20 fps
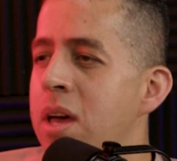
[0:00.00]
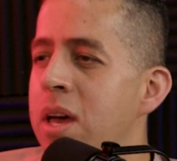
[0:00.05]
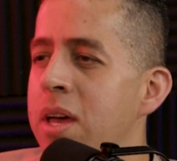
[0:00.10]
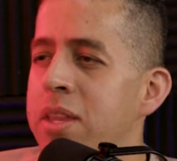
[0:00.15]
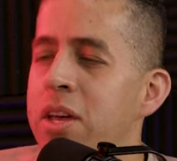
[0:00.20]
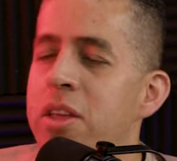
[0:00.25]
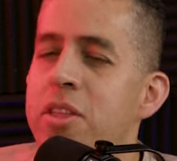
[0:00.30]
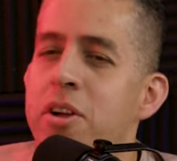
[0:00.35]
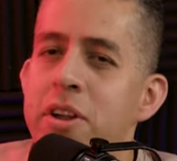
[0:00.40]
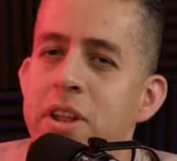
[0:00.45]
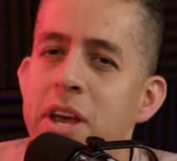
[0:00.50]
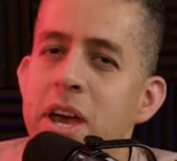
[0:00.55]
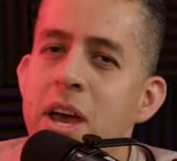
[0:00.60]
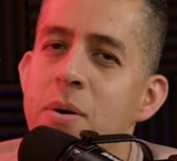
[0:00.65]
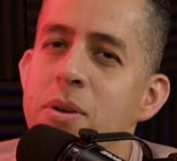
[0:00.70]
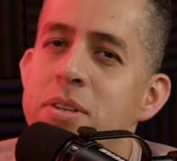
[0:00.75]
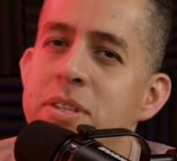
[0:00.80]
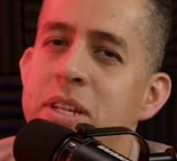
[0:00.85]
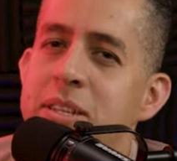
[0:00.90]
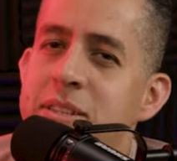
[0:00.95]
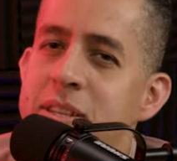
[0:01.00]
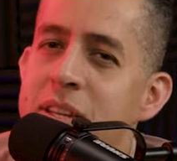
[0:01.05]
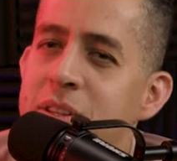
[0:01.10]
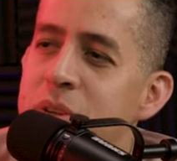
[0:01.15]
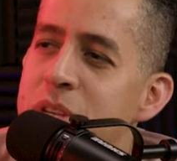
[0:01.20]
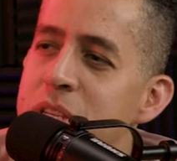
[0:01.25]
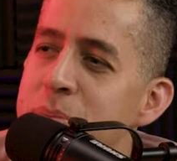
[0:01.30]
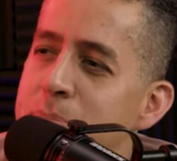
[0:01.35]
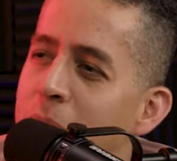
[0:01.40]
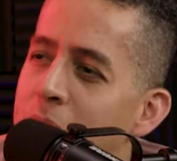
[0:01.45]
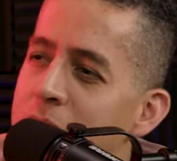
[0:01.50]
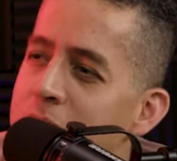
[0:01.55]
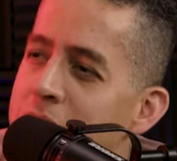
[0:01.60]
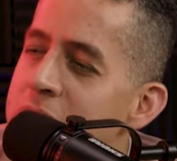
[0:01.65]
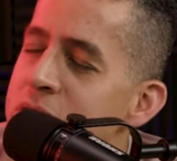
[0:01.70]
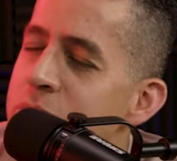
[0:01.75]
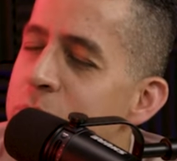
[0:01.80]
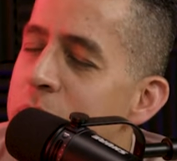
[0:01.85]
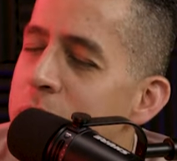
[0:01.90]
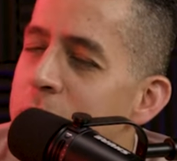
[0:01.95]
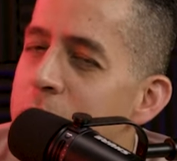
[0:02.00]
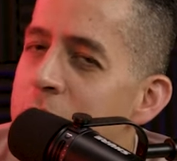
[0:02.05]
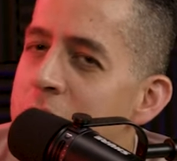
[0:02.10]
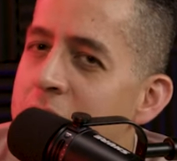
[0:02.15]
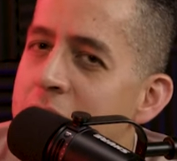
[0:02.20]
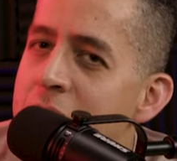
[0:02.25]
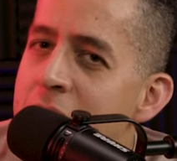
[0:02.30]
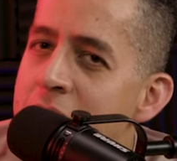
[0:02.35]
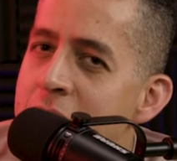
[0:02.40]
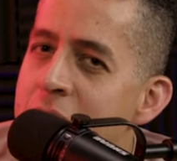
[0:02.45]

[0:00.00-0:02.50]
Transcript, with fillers: But the other day I was listening to this podcast real quick